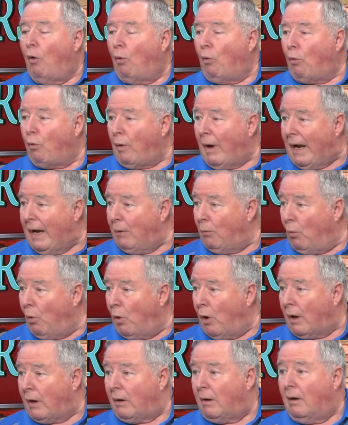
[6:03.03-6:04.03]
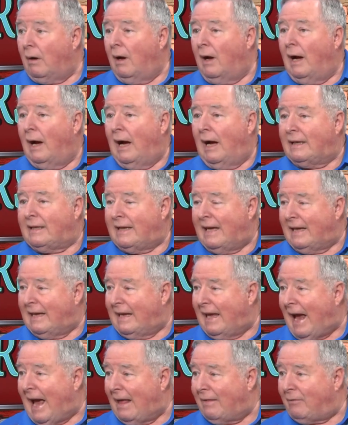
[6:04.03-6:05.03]
Rainwater uh, can
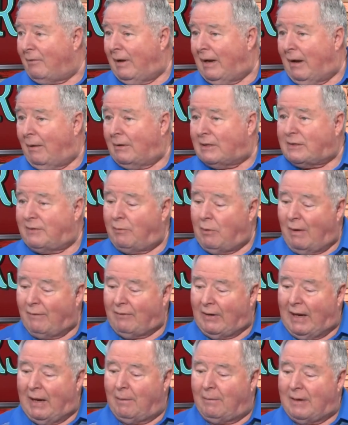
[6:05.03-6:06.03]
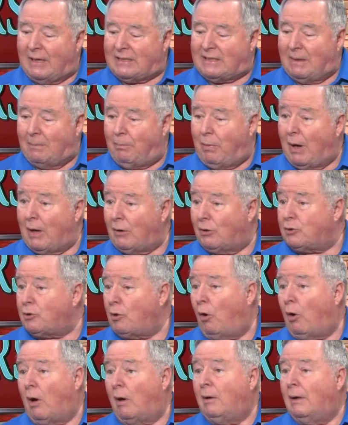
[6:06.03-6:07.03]
gather in areas. If you have areas that puddles
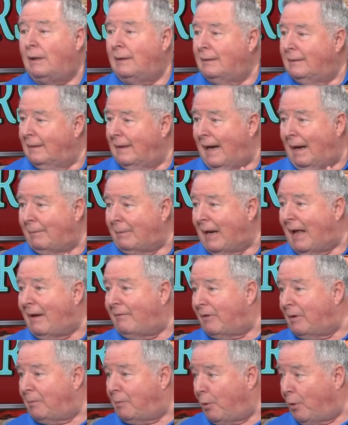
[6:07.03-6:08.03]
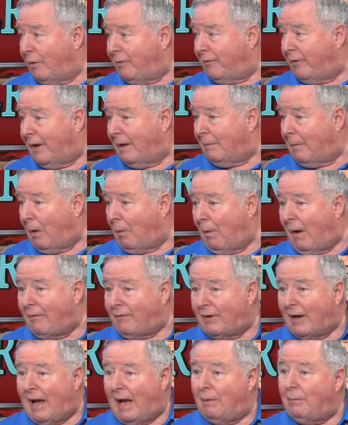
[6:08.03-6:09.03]
or I'm an avid bird feeder. My wife
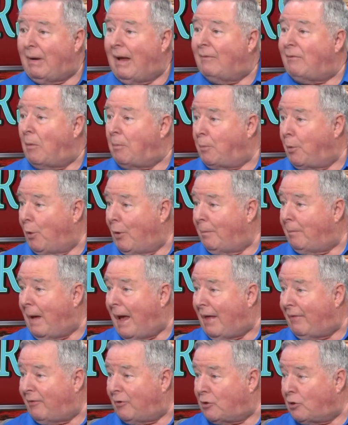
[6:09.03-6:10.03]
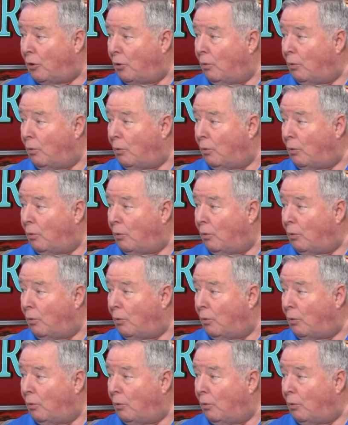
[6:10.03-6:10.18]
and I, we have a bird bath too.